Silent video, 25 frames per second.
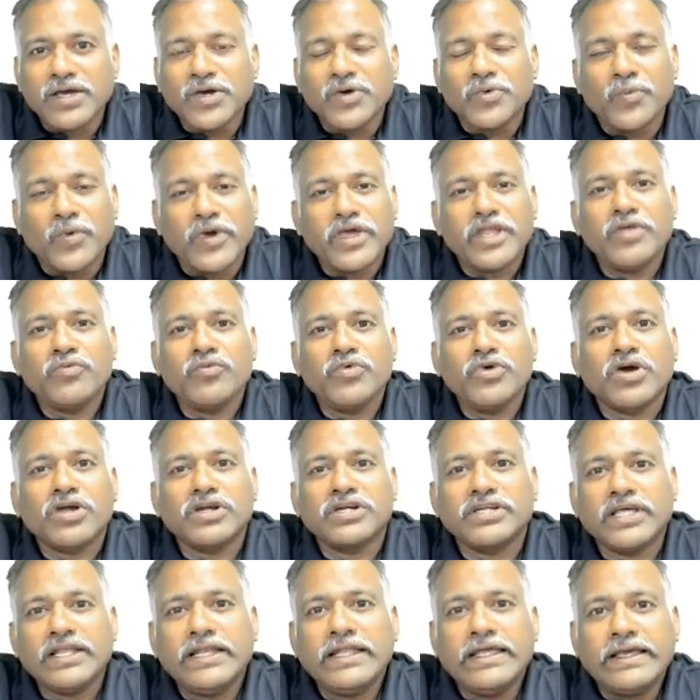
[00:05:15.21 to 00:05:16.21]
wherein we are
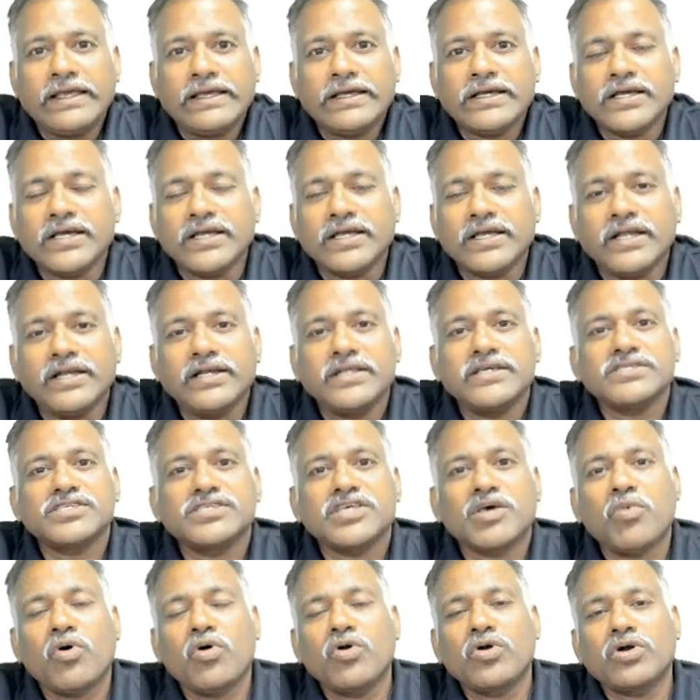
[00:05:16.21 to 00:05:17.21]
telling it is
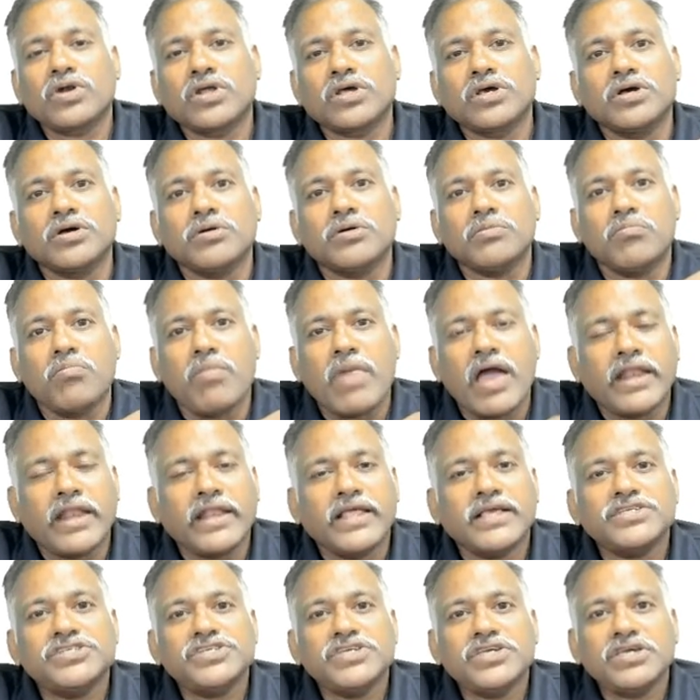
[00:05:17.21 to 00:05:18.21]
about
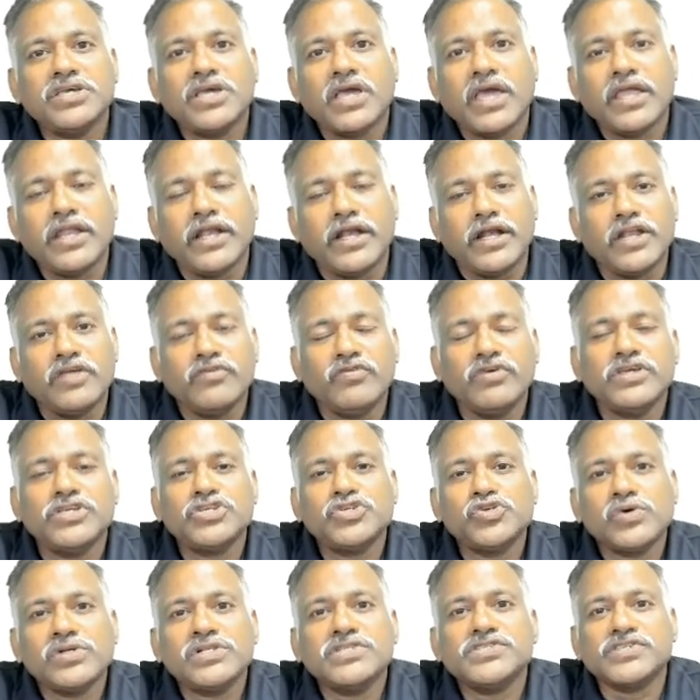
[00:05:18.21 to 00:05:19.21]
managing an
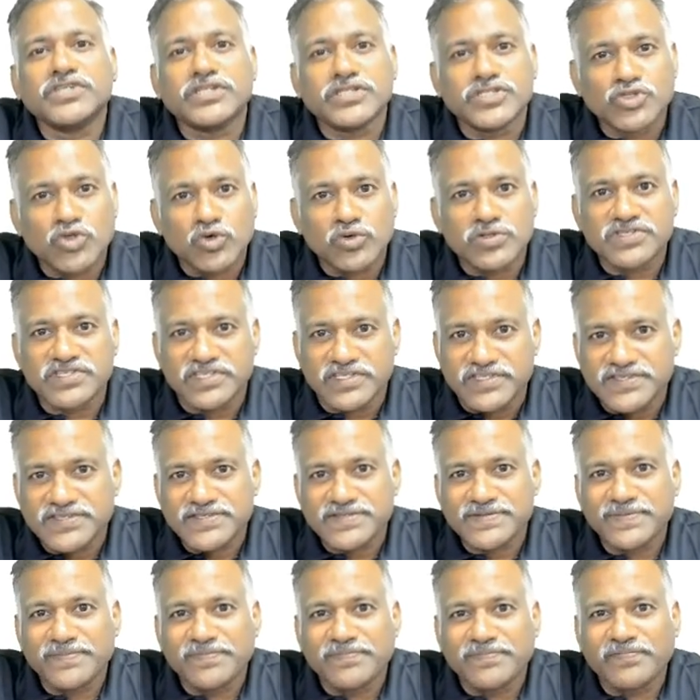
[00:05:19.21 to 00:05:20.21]
individual's
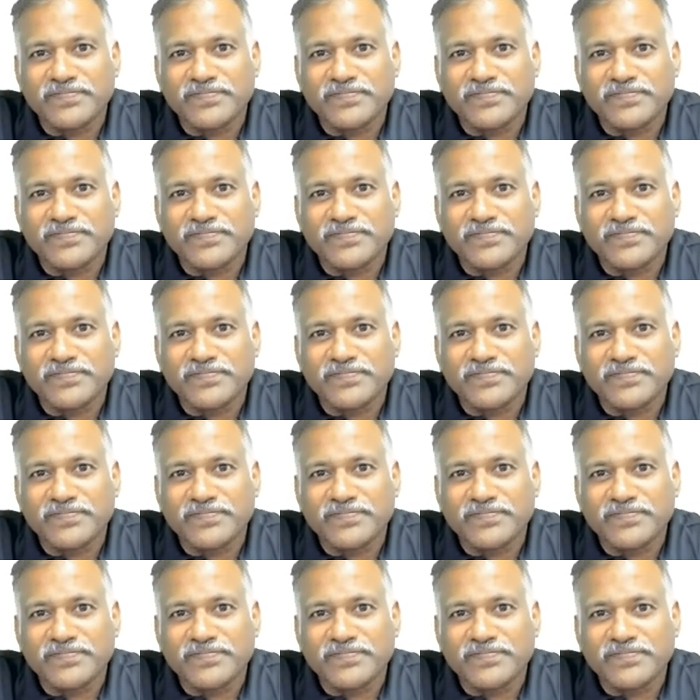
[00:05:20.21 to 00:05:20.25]
resources,